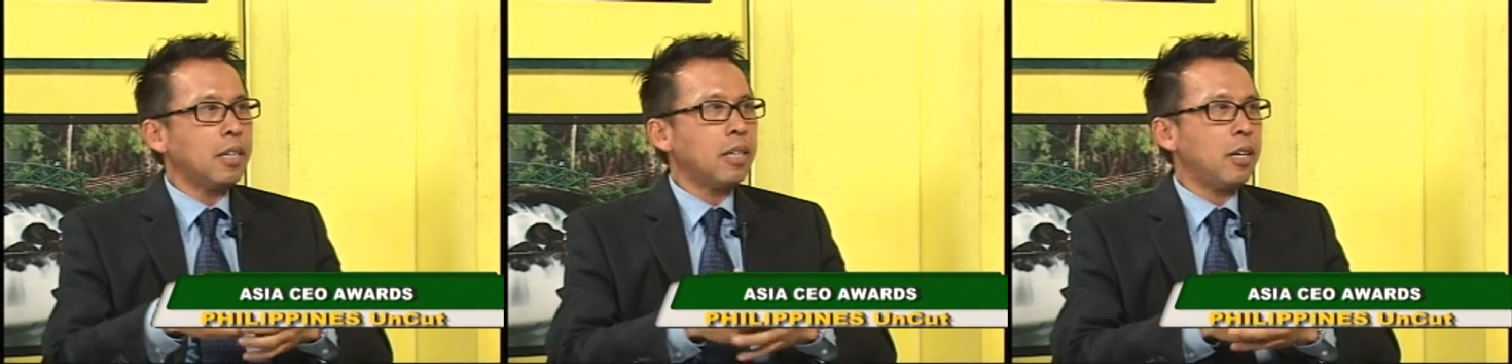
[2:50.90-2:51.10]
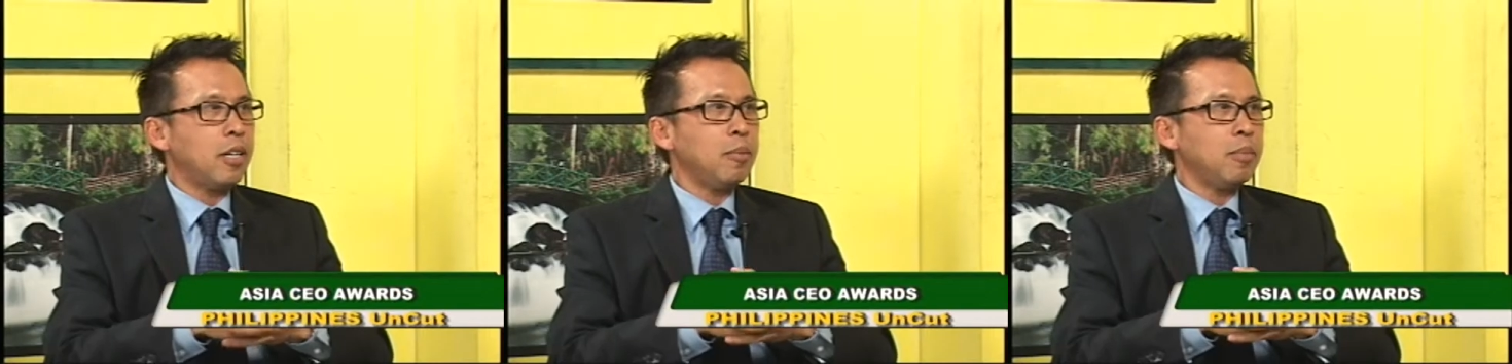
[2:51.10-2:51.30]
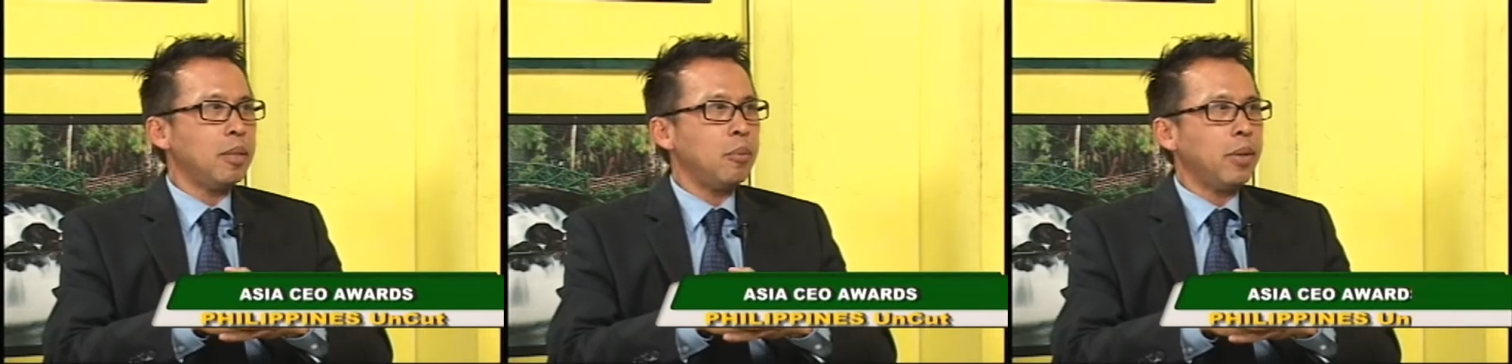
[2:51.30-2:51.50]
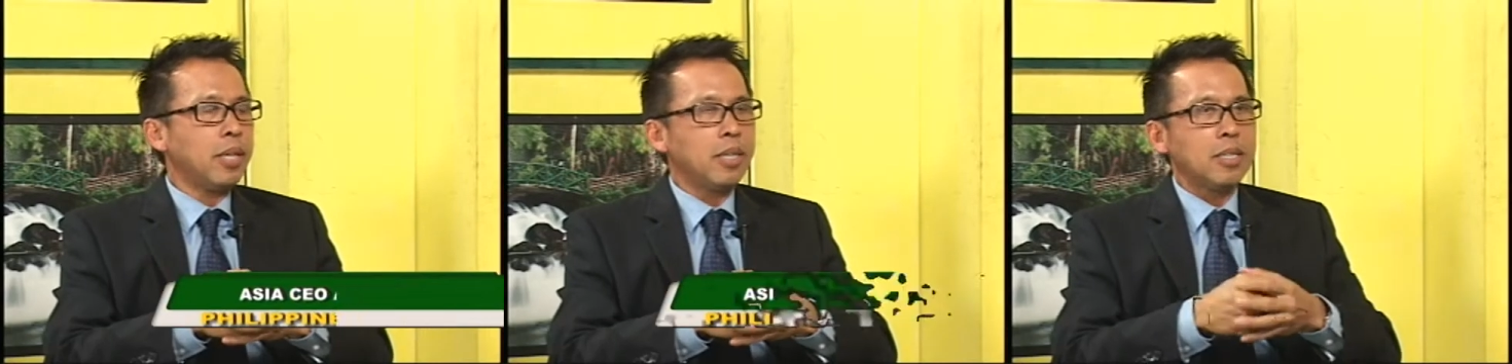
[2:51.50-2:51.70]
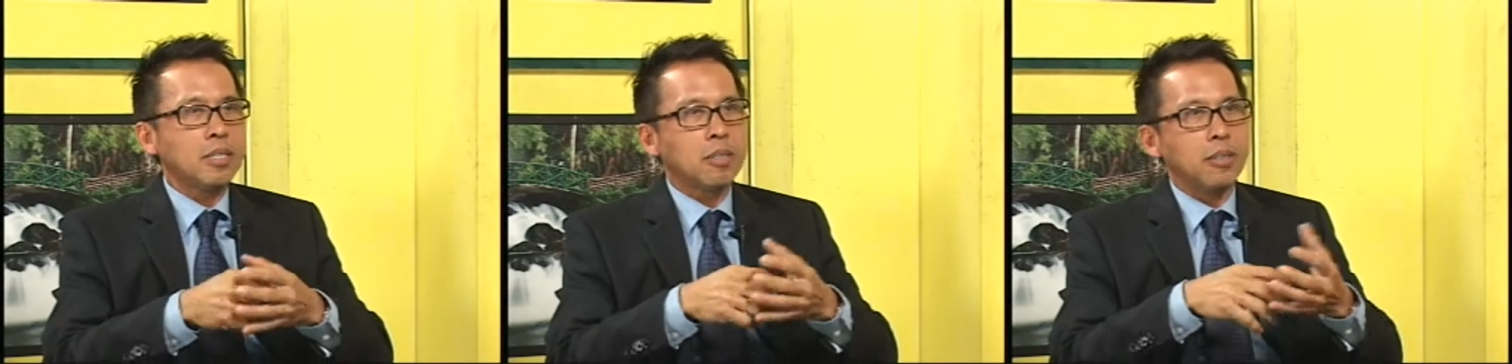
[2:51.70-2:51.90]
economy. We
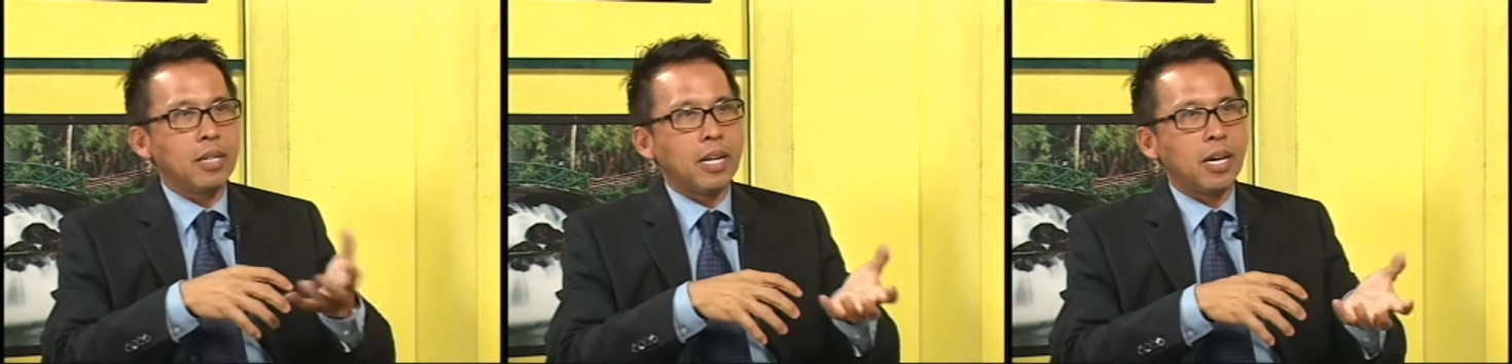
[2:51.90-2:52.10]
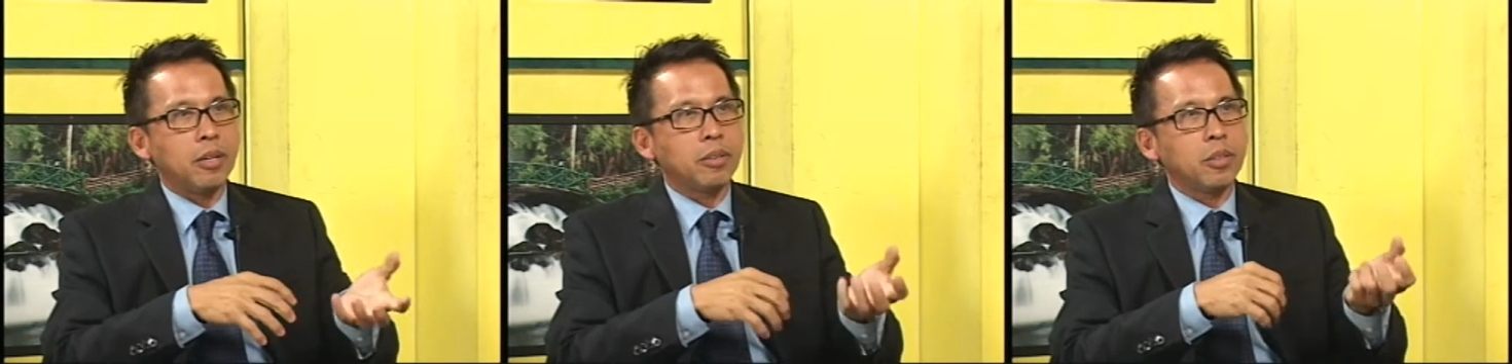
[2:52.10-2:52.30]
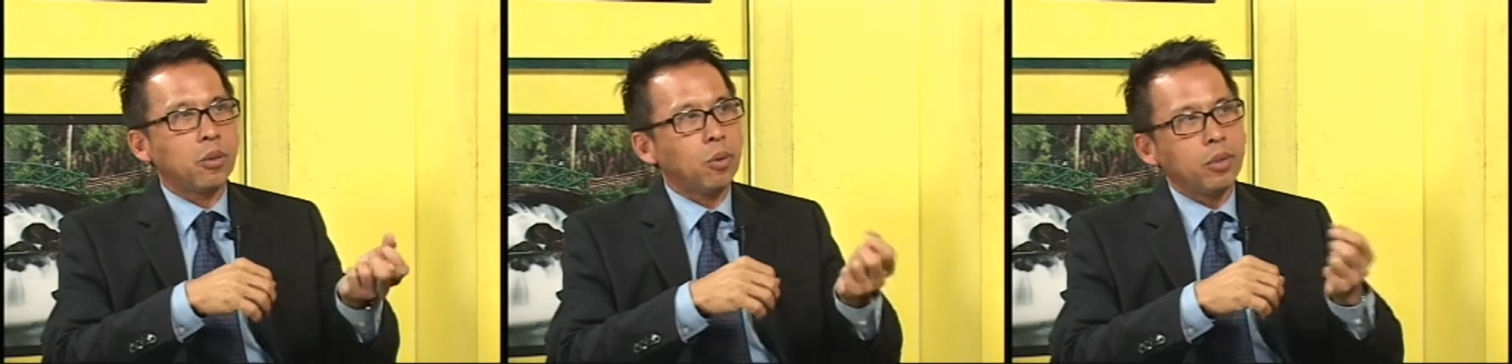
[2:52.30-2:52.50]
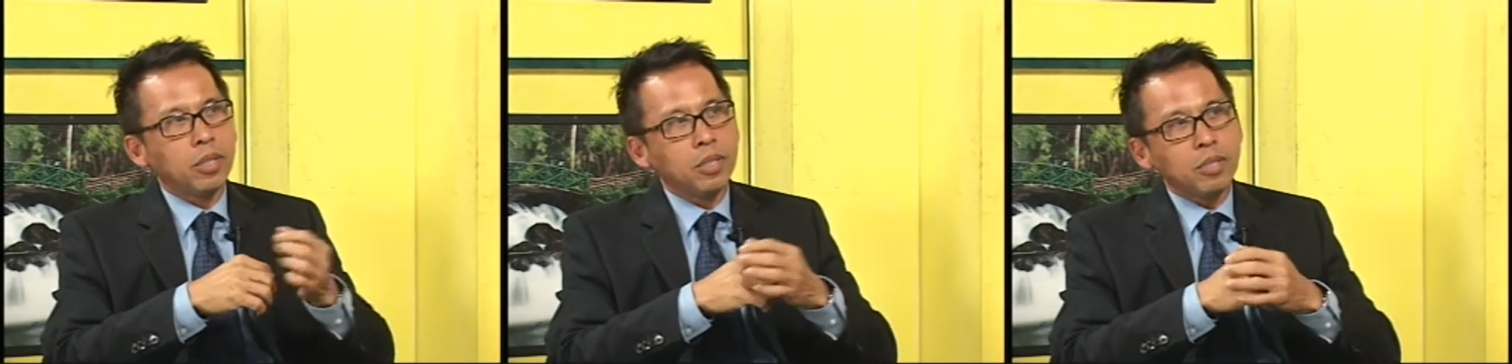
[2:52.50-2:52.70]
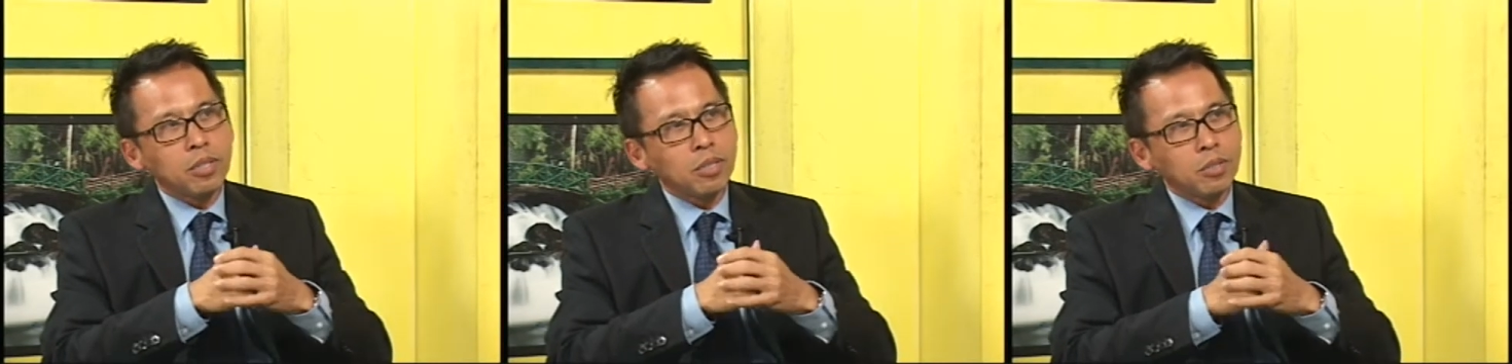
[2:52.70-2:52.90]
cannot just rely on the old
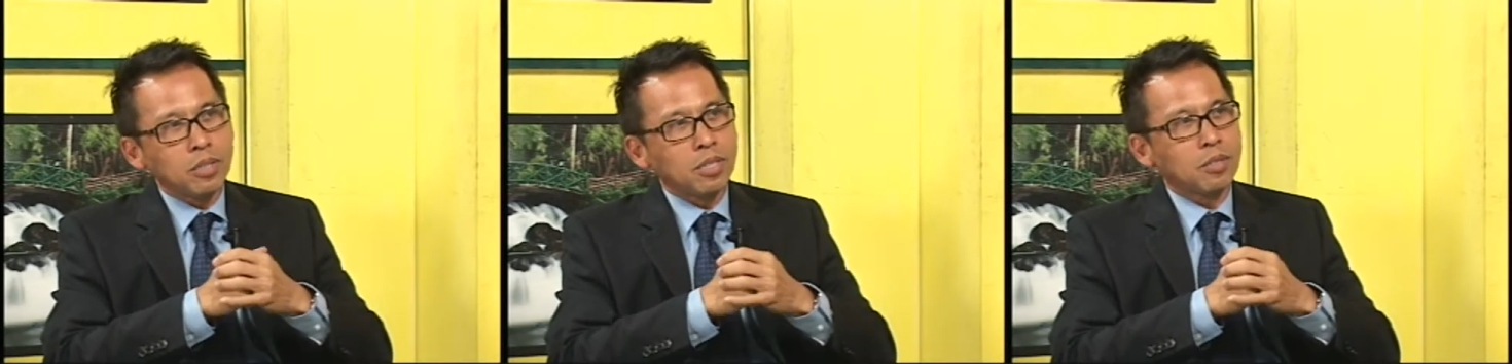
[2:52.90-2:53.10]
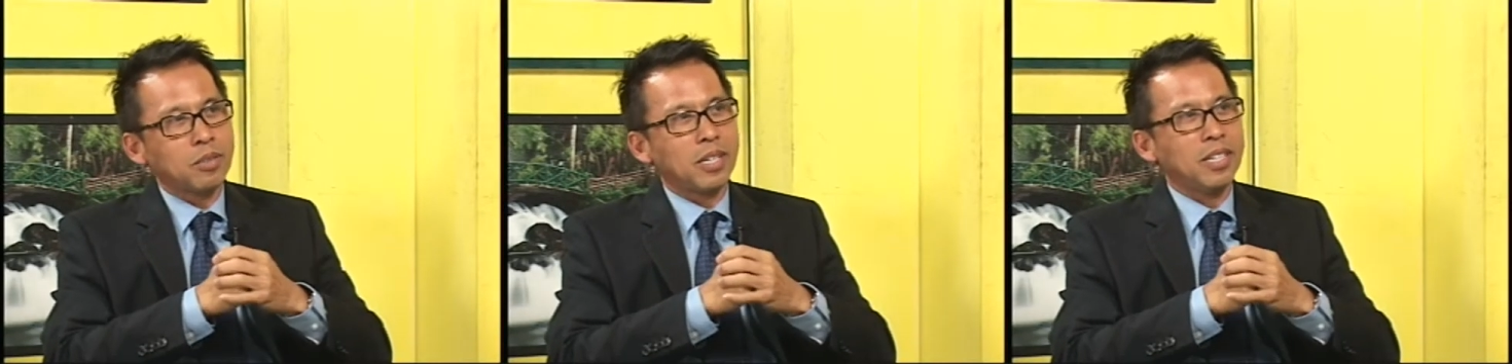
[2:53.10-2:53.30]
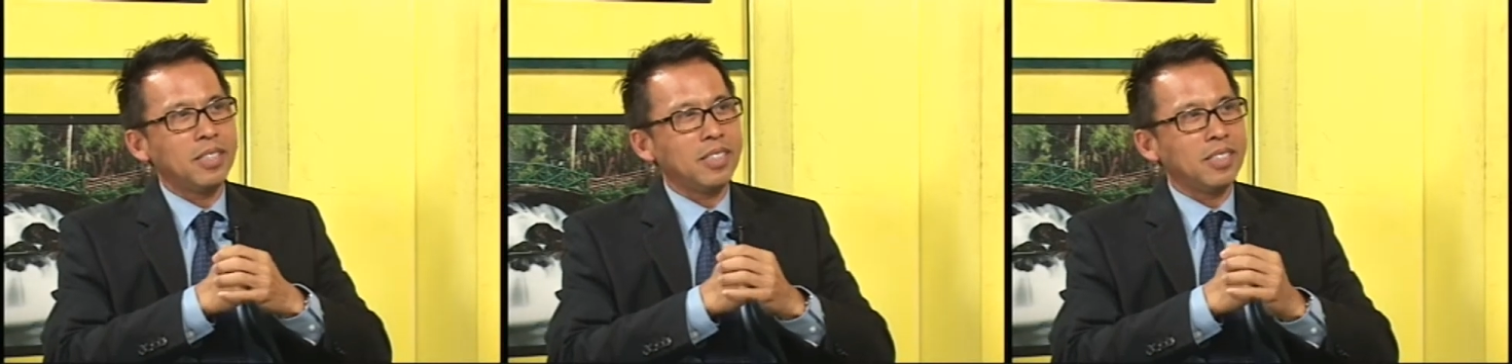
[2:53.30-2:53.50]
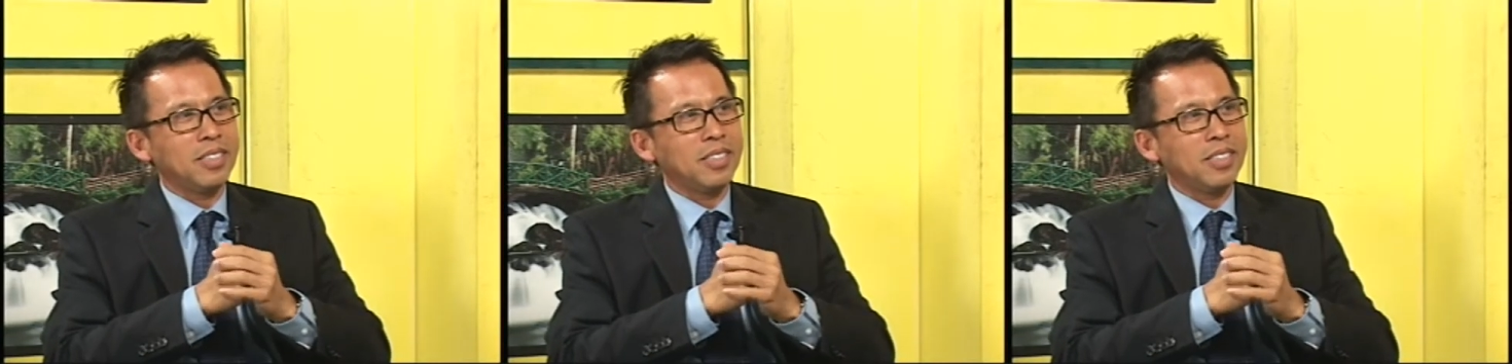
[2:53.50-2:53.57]
industries, right?